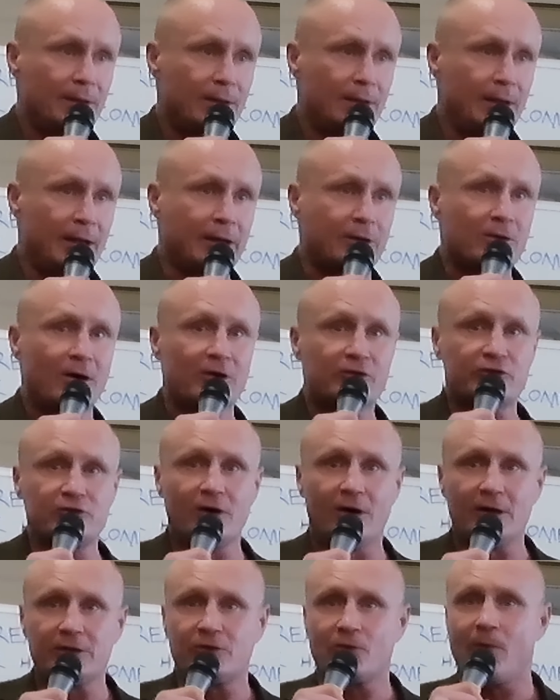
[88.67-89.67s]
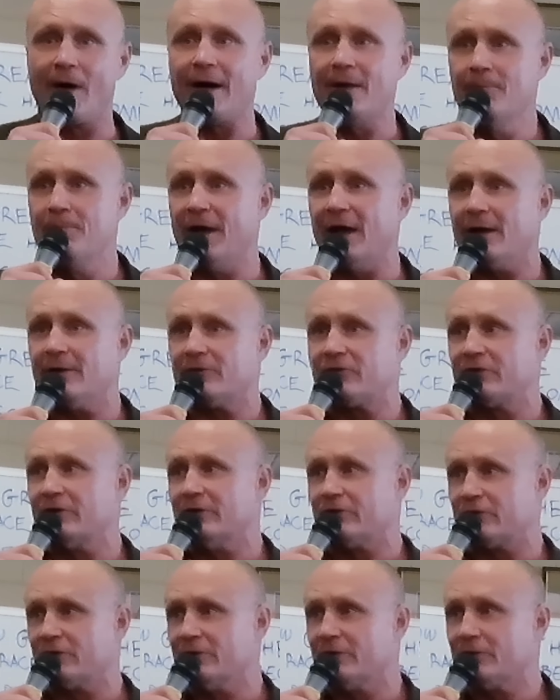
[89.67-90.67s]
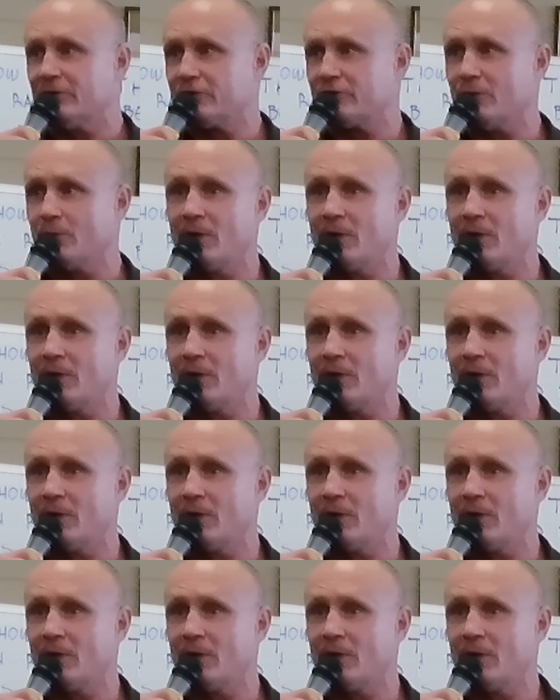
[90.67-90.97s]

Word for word: It cost God quite a bit to, to, to,